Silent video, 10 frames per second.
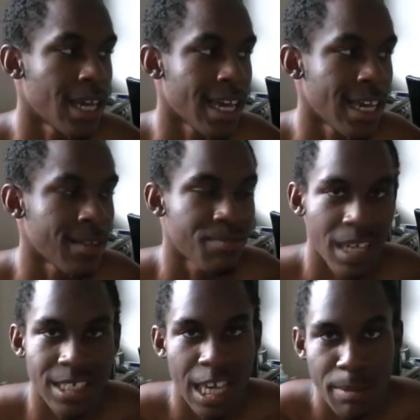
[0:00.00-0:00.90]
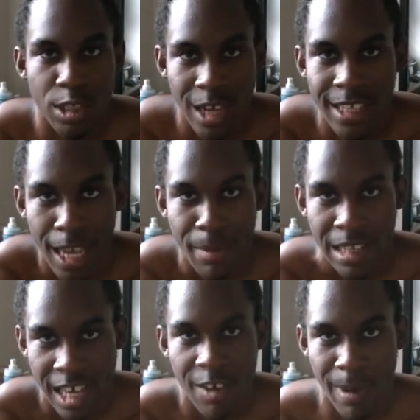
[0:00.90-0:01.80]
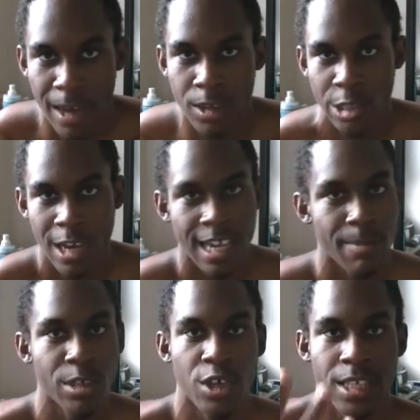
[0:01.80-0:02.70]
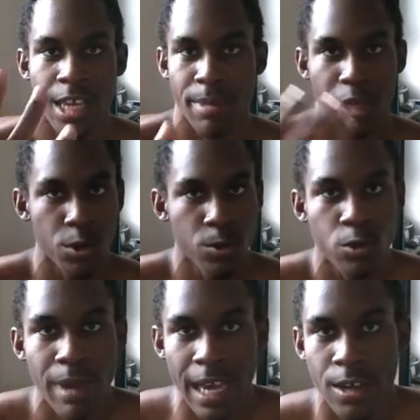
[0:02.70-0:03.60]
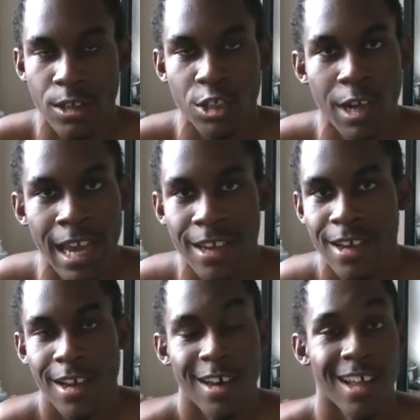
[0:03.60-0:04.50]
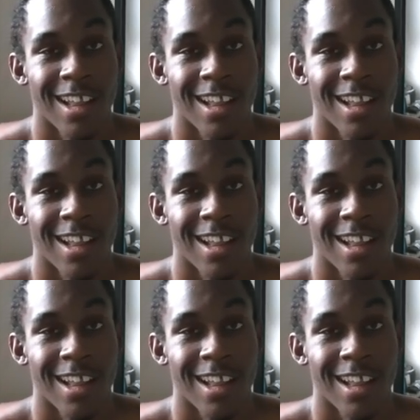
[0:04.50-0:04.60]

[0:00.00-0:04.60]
And basically, I've been trying to get my life back on track. I've been trying to get my YouTube back on track. A